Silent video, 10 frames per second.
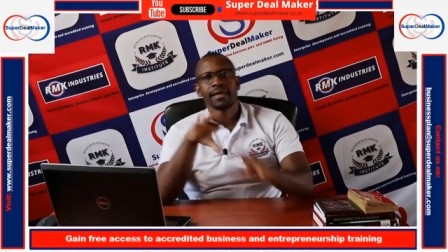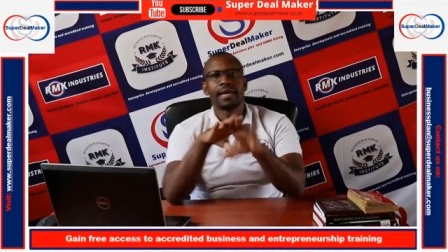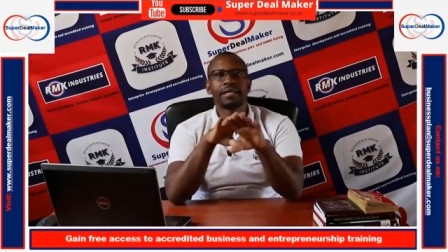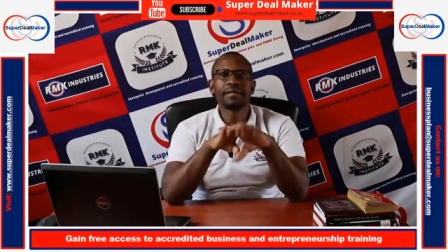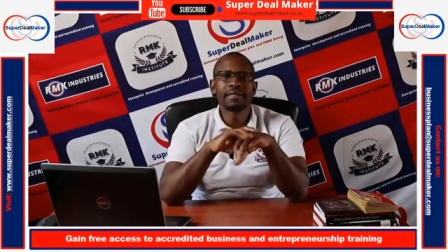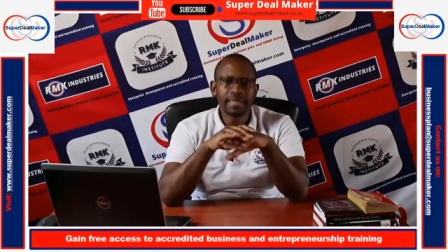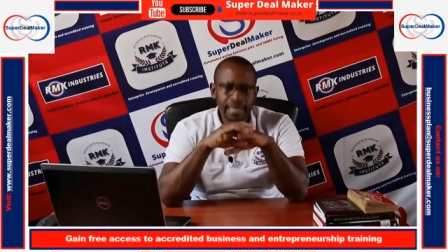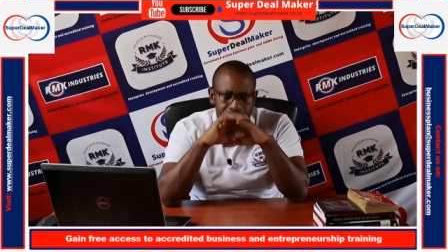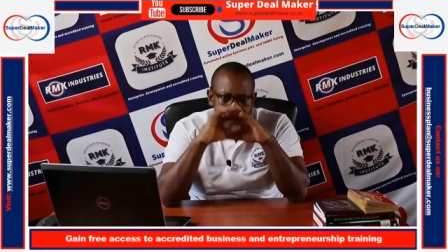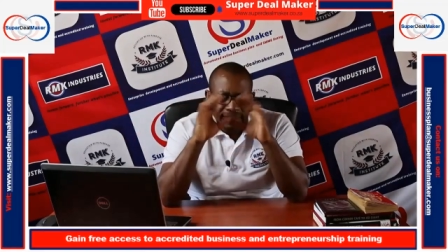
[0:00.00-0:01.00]
And
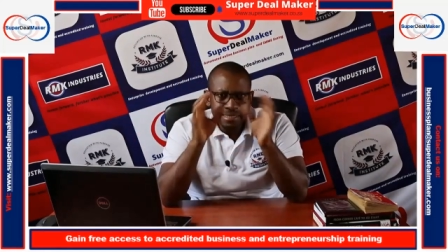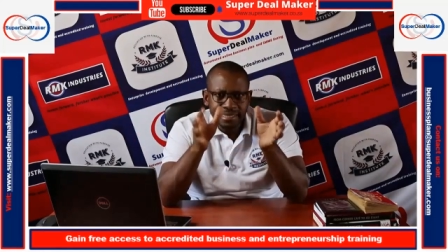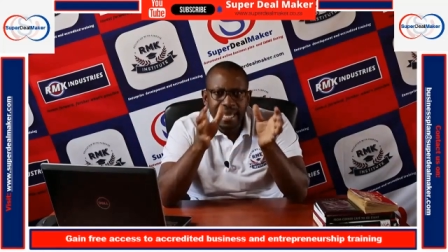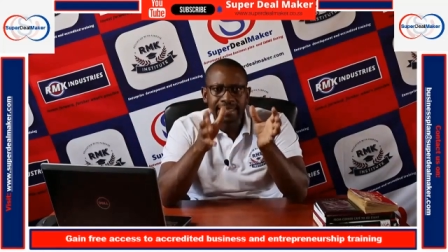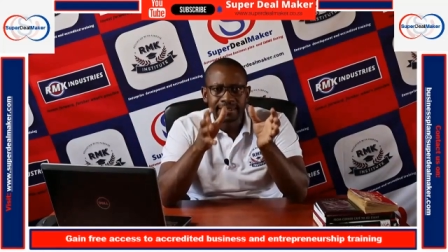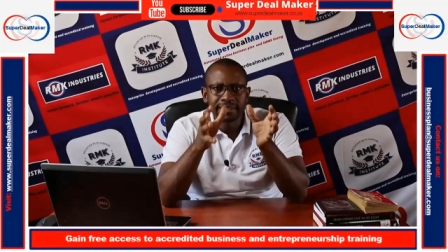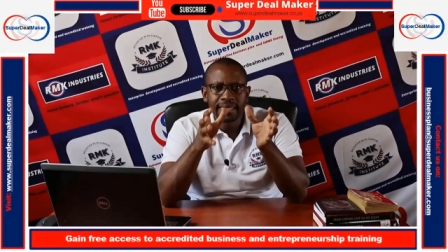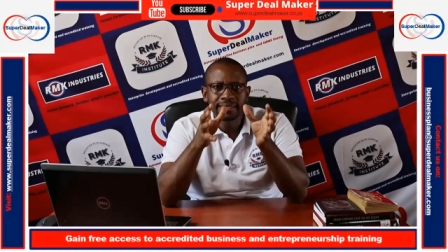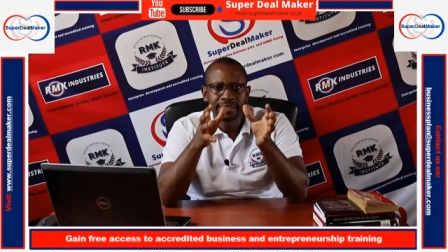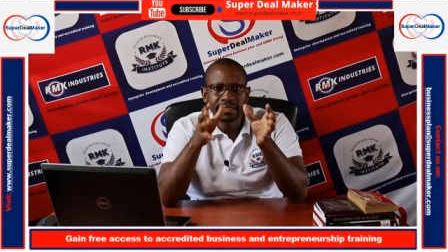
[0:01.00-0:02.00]
that is that.
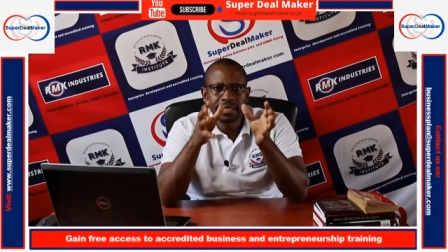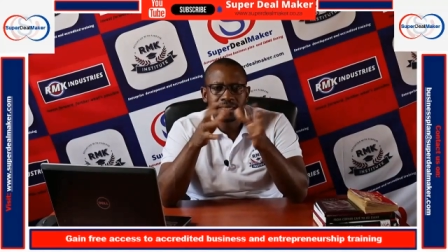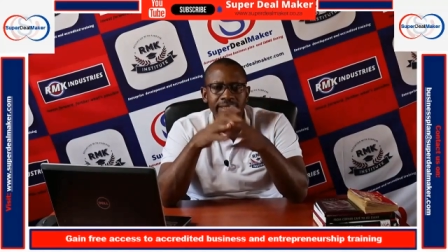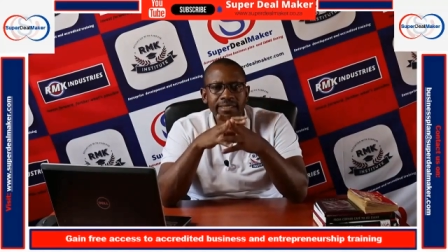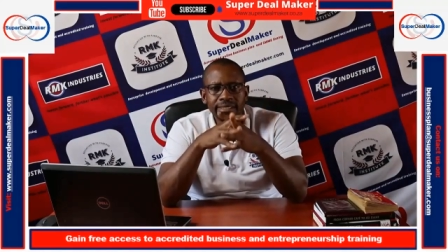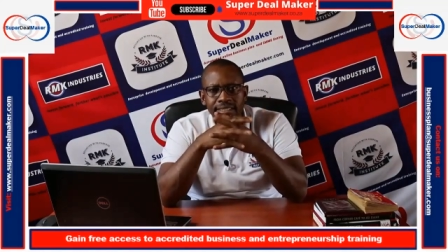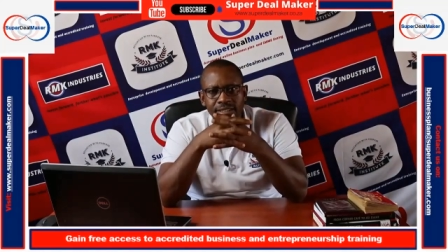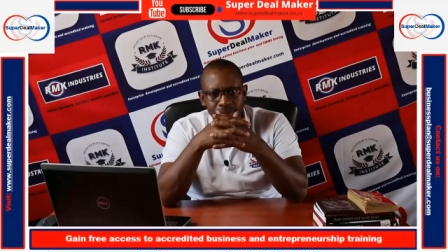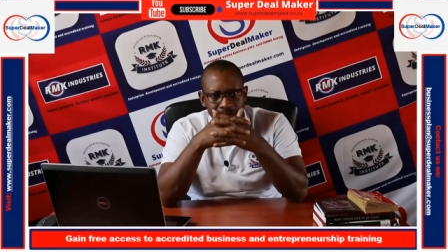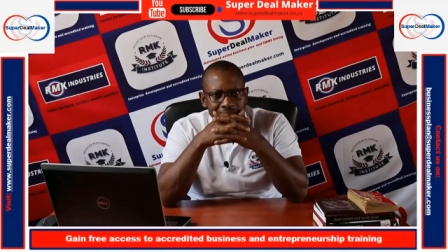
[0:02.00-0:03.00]
That's the, the
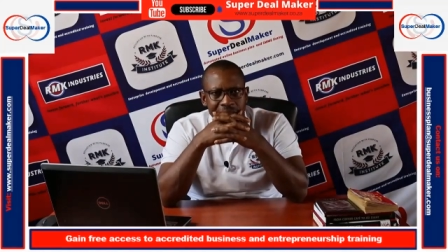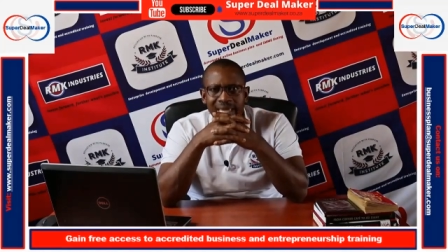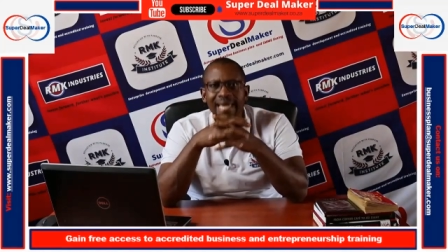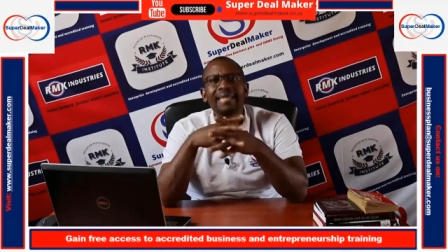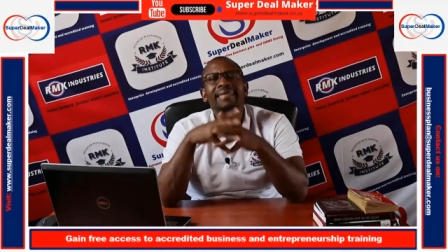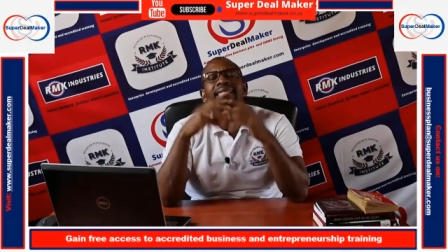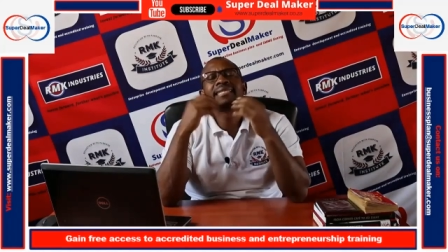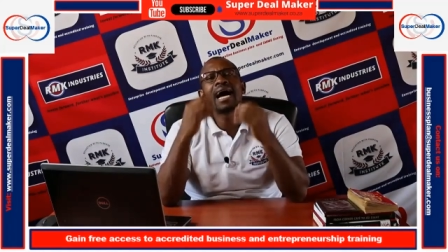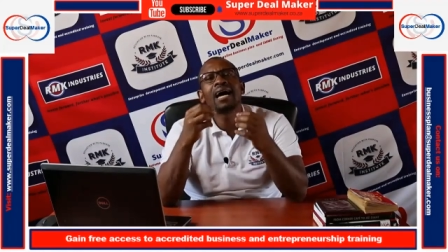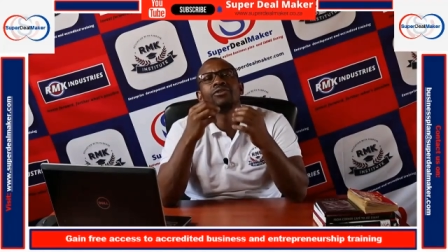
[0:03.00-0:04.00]
skills plan, and that's
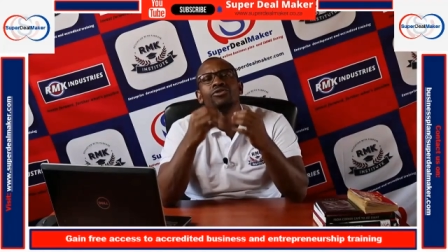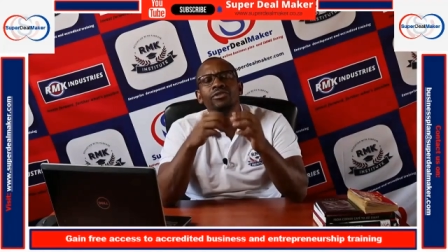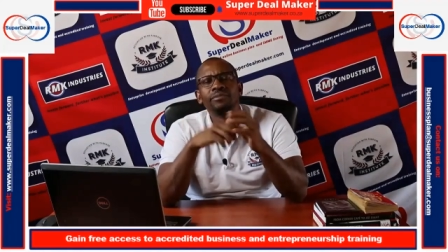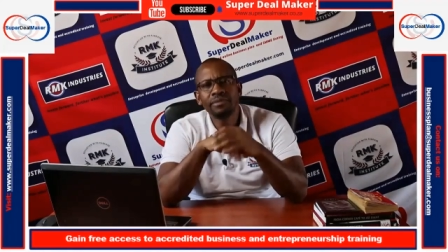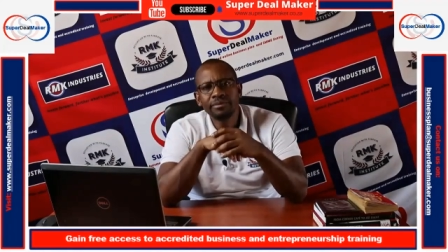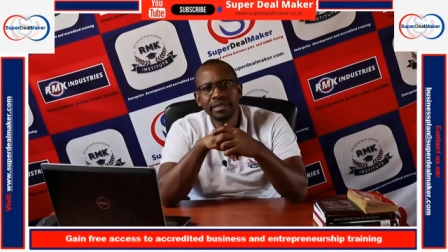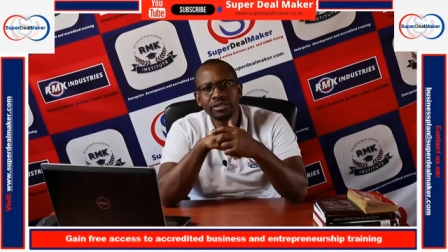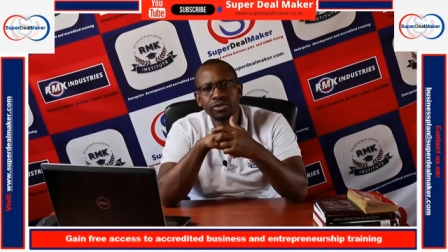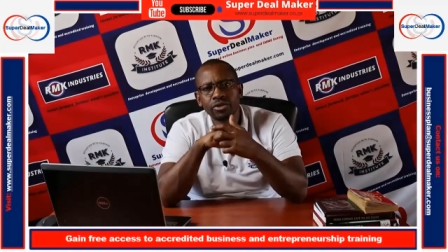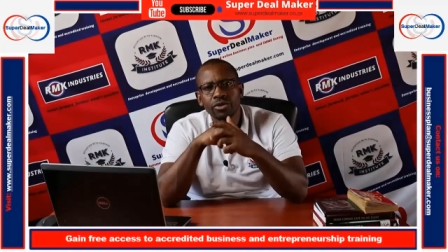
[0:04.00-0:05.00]
how you
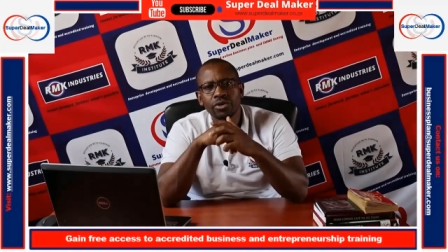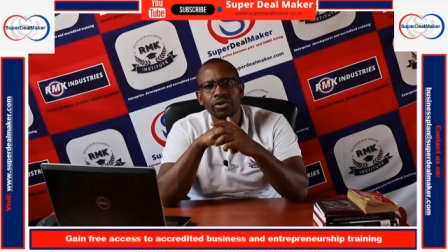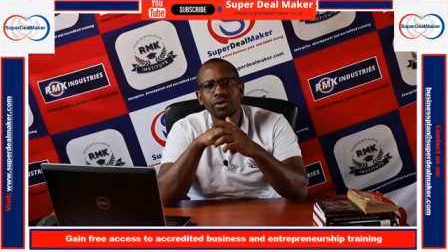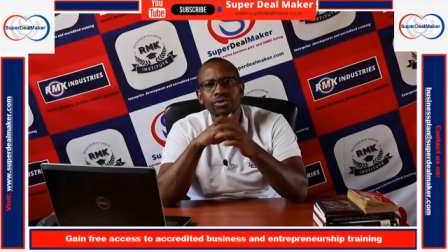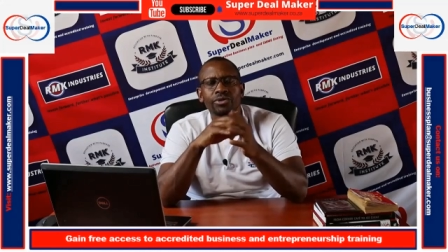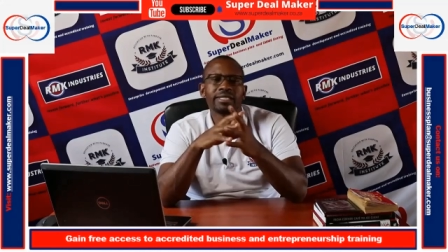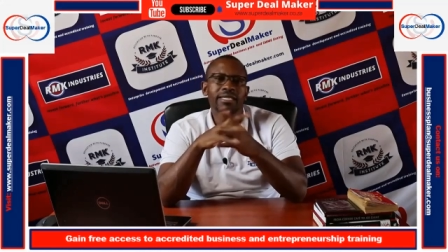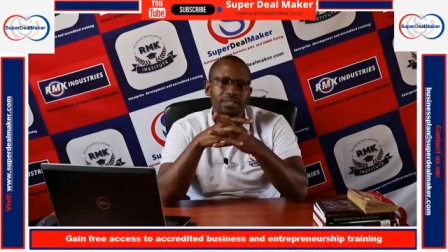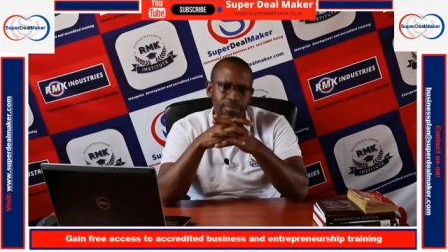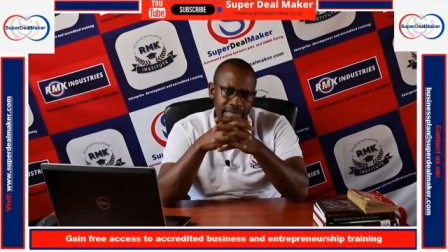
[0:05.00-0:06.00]
implement your, your
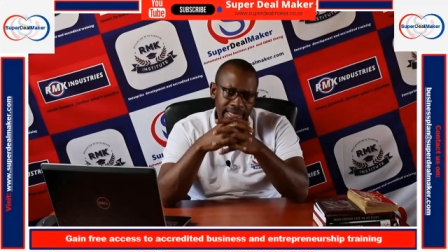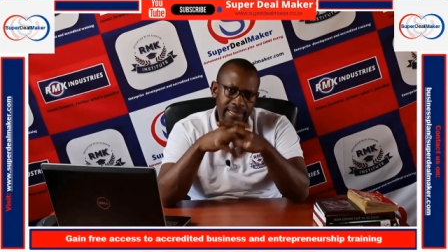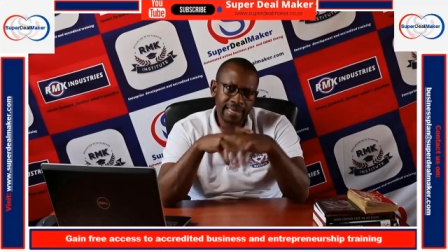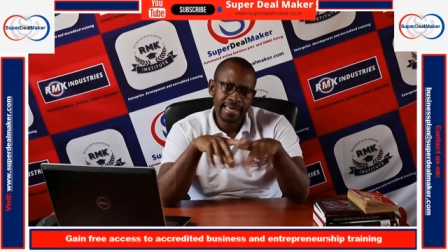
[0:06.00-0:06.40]
skills plan.